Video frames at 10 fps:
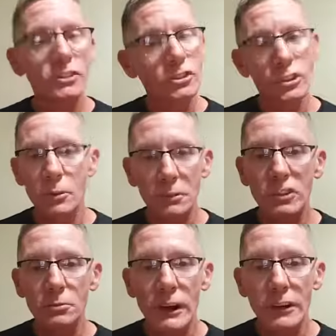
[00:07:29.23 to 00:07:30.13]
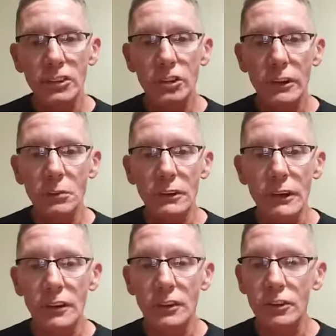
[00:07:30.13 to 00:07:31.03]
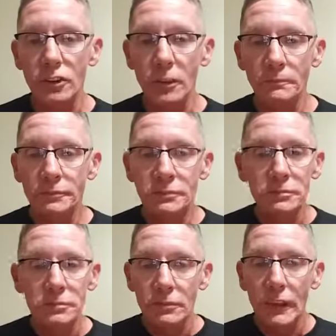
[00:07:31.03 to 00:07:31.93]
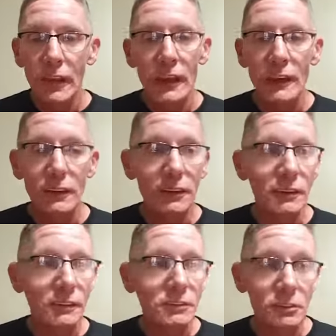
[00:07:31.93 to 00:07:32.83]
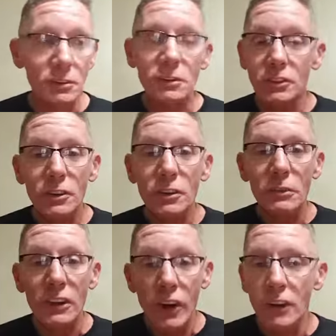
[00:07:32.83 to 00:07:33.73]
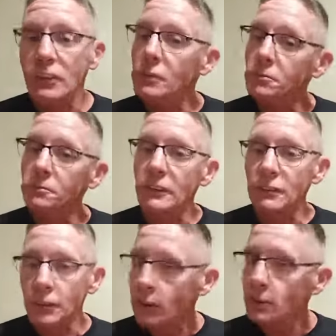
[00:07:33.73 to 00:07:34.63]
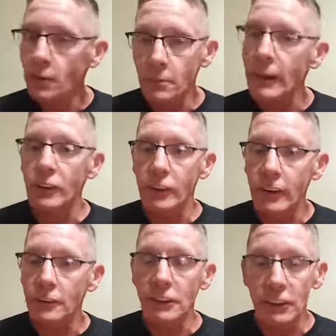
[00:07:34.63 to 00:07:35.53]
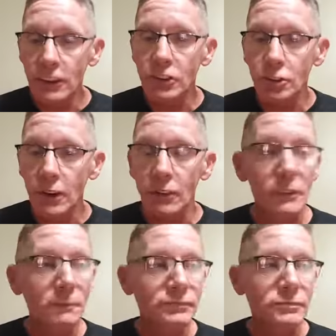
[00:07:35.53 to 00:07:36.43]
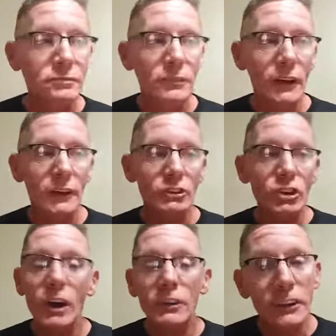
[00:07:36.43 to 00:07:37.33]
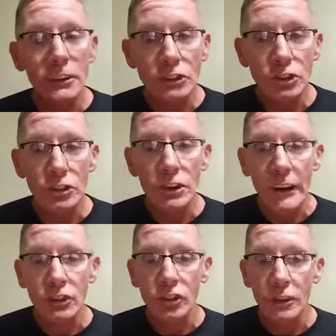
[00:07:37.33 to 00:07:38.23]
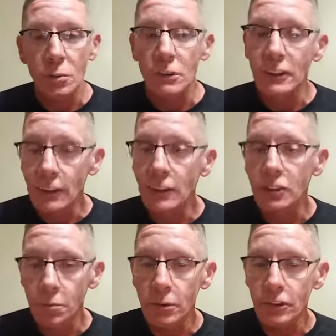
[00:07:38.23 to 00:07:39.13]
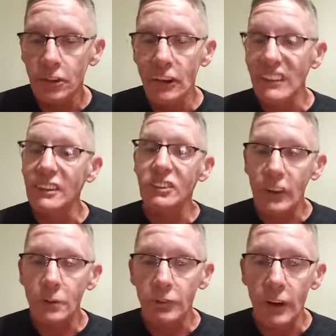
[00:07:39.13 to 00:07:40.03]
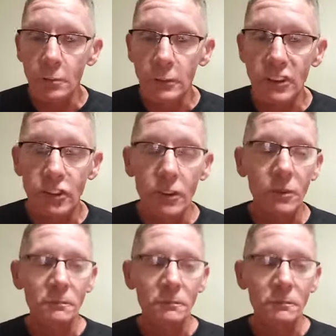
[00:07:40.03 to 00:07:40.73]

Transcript: There's going to be some live stream in there, so and uh, dude, it's going to be awesome. If you don't know the background and the history of it, uh, John Dillinger actually was in this prison and escaped from it. So.